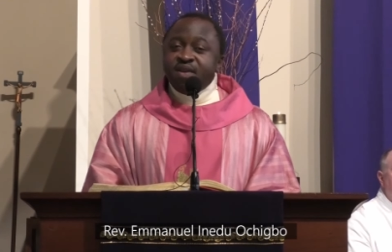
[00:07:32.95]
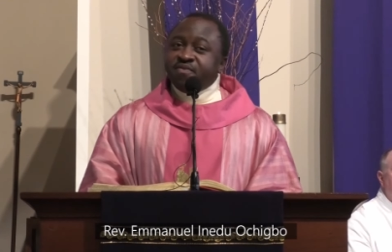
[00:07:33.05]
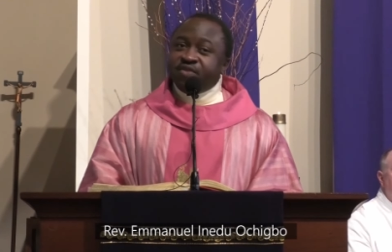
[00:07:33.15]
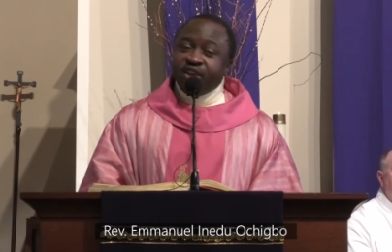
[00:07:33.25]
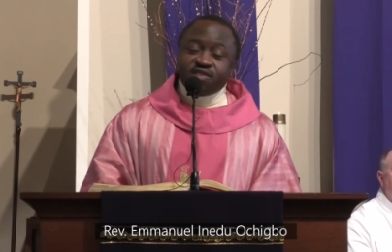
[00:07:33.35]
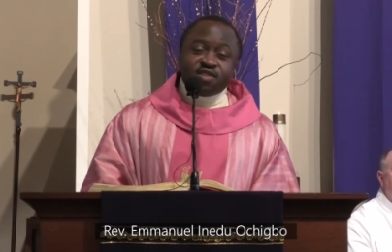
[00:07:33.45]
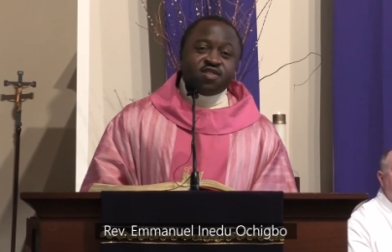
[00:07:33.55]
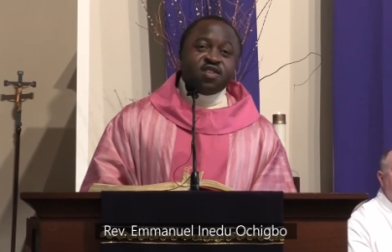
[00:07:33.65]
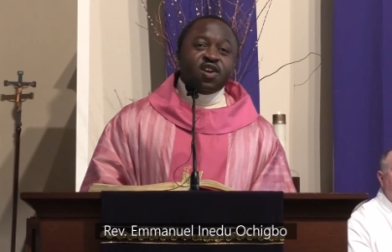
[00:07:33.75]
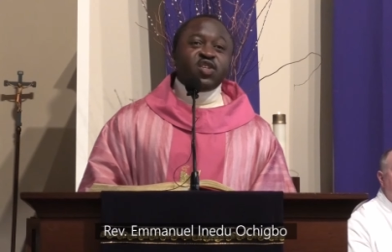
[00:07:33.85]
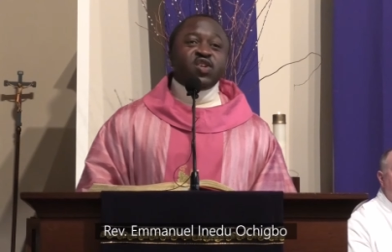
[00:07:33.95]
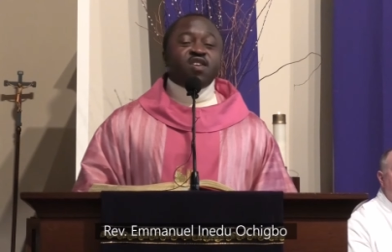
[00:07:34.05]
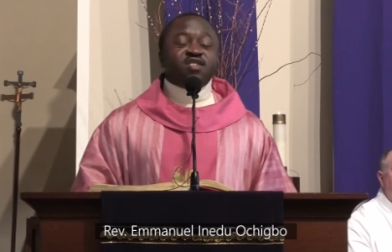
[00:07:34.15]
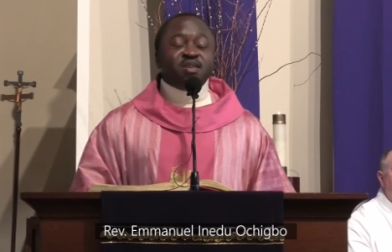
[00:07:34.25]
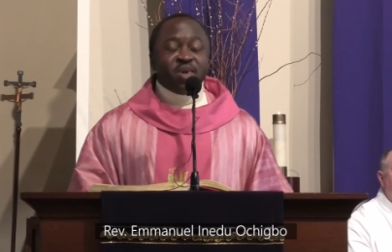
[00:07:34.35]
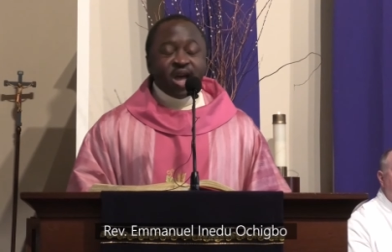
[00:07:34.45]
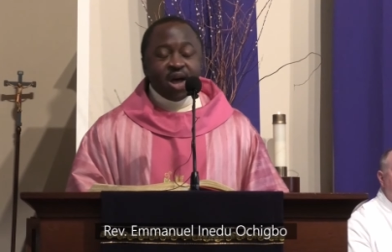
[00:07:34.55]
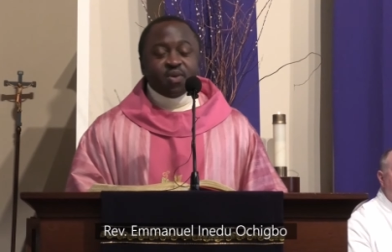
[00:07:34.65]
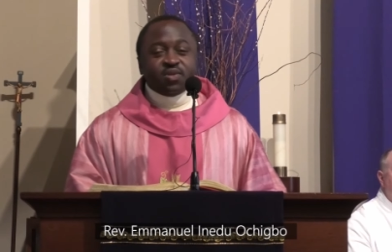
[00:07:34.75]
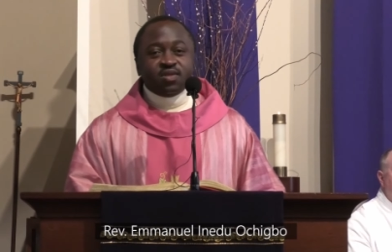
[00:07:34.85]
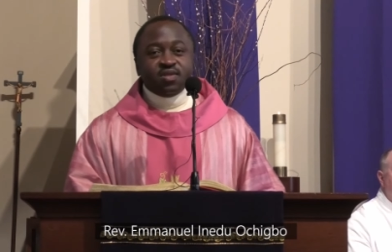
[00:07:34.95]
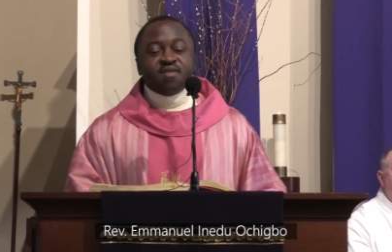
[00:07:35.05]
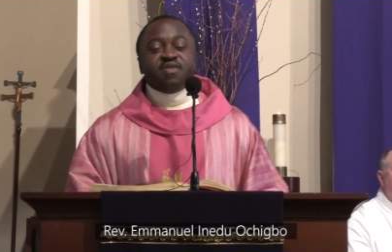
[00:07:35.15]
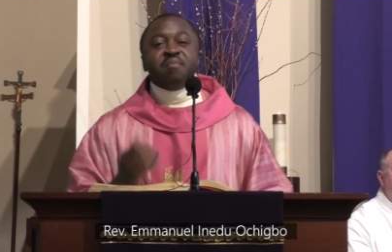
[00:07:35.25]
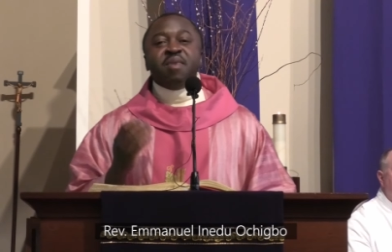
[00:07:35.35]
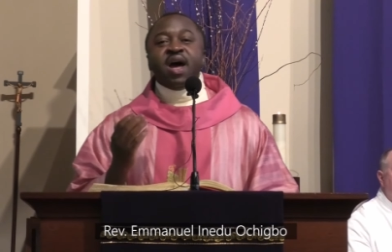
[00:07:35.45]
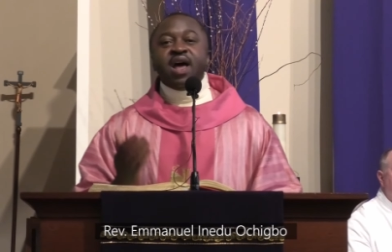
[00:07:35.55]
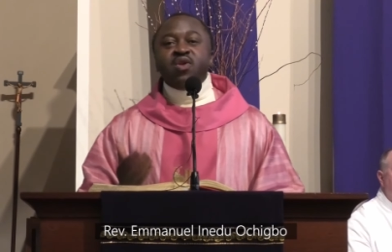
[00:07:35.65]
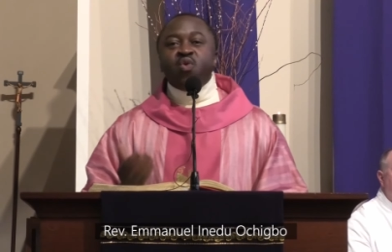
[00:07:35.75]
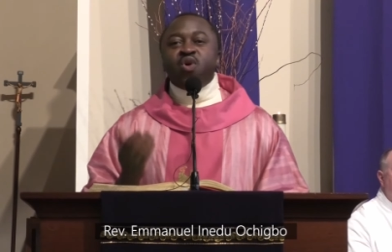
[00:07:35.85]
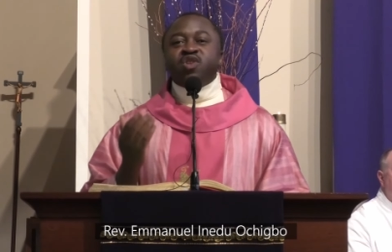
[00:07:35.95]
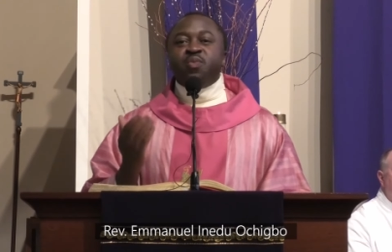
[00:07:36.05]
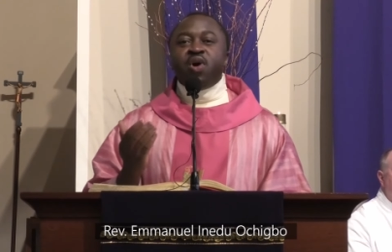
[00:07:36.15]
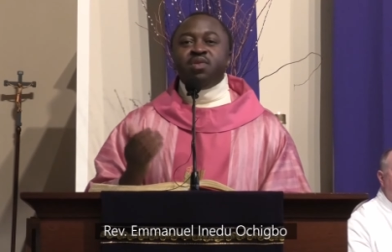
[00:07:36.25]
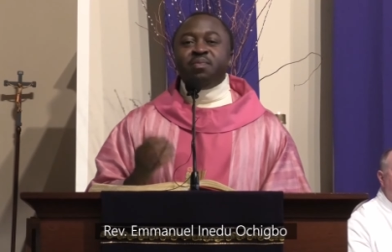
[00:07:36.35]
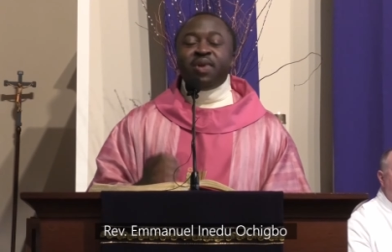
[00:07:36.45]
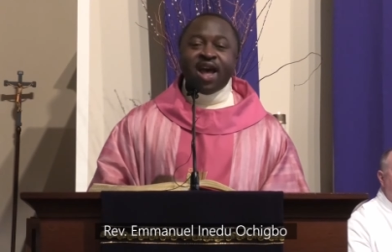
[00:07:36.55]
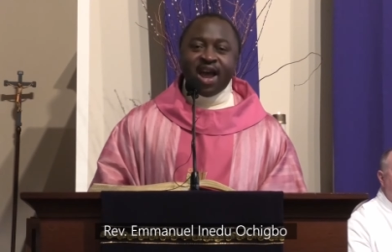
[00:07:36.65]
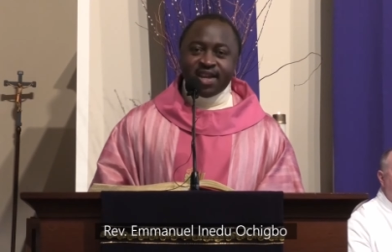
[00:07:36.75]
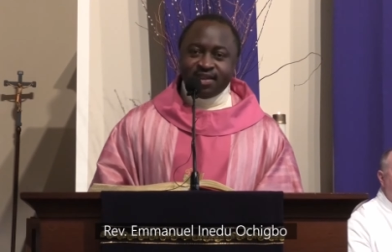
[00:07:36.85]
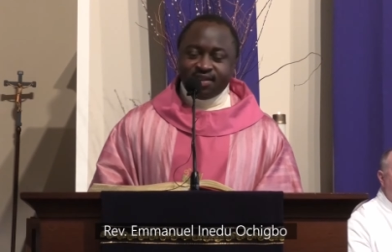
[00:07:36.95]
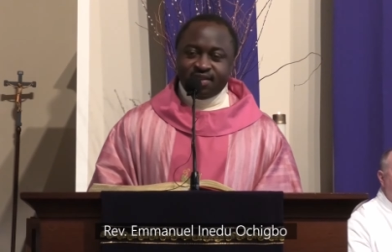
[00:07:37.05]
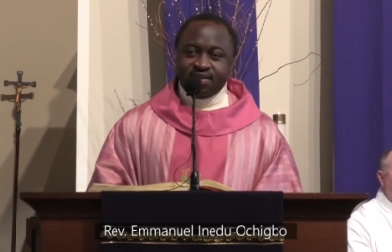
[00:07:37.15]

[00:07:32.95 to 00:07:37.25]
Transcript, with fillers: This is not just about the man who was born blind.